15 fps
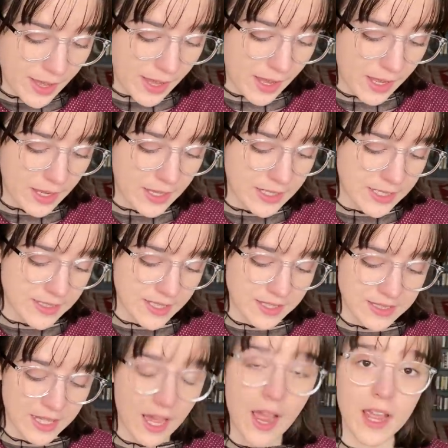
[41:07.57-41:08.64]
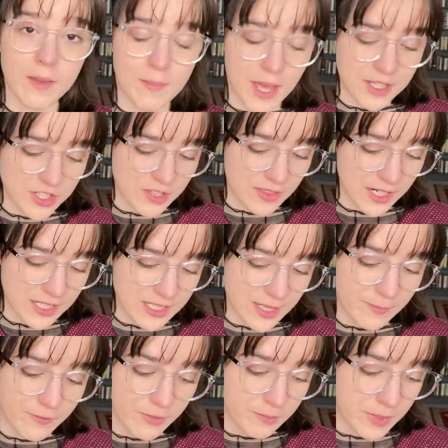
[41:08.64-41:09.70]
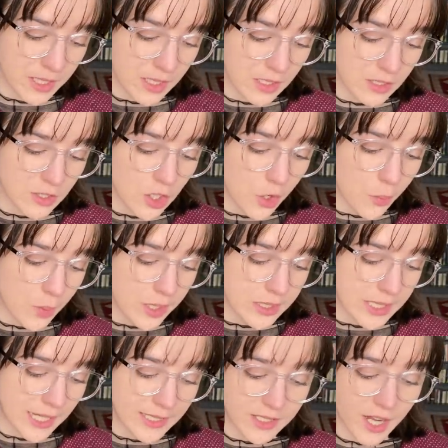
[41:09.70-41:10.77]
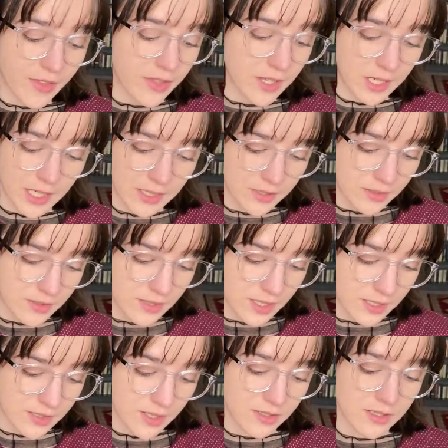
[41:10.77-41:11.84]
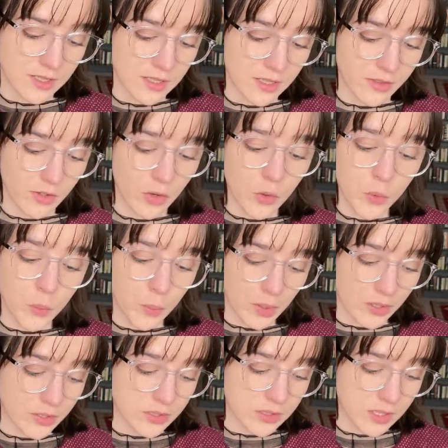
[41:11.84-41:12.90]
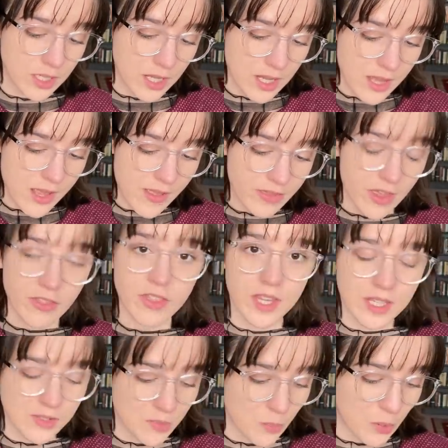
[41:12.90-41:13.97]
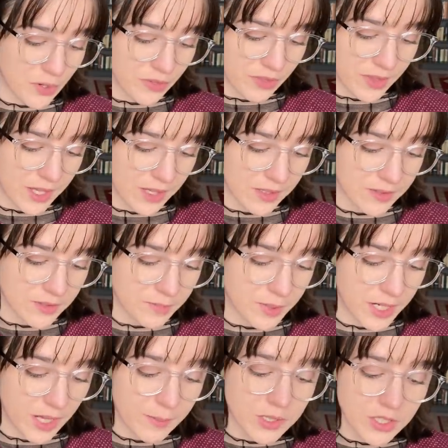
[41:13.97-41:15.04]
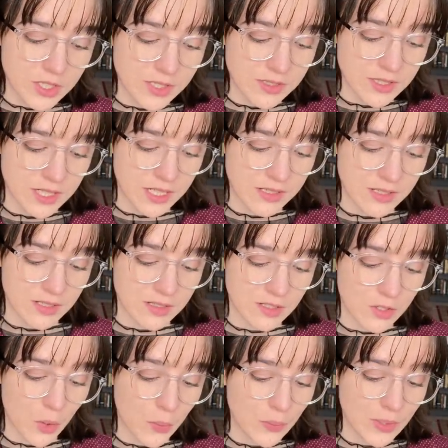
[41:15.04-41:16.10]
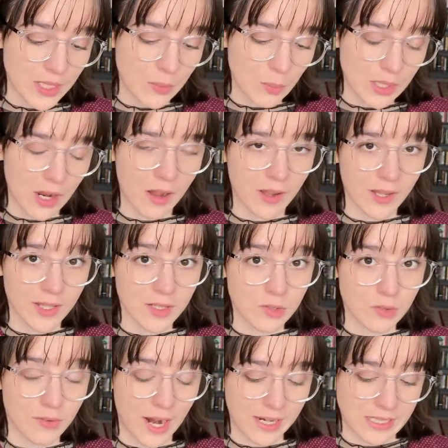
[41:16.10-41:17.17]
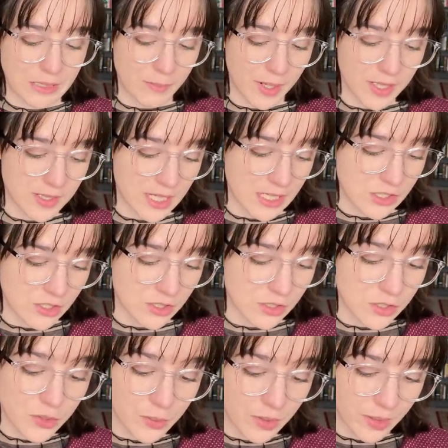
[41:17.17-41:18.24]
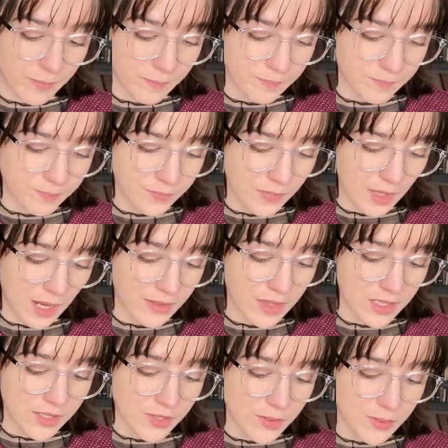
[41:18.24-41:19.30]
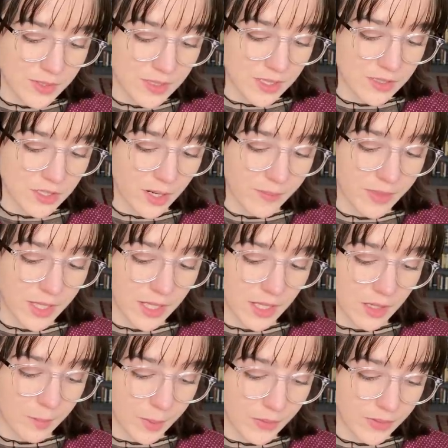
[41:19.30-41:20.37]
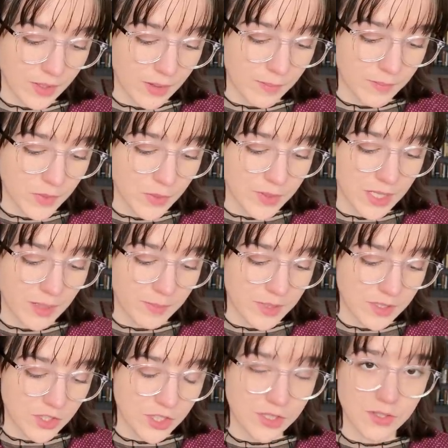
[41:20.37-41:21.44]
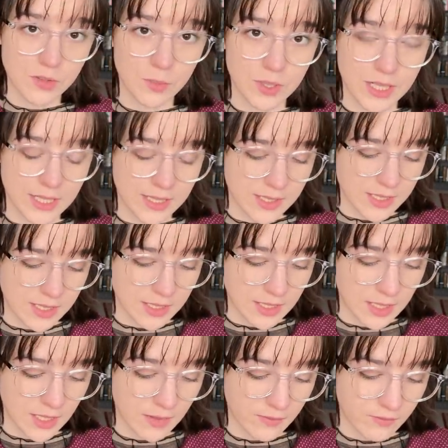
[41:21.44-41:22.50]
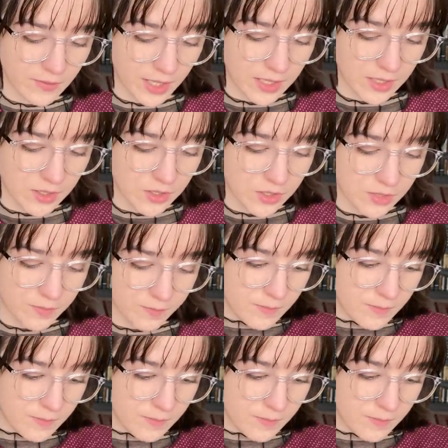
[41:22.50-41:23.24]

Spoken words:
And he says that, "I imagined that except for me, no one and nothing else existed in the whole world, that things weren't things, but images that existed only when I directed my attention to them, and that as soon as I stopped thinking about them, those images would instantly vanish.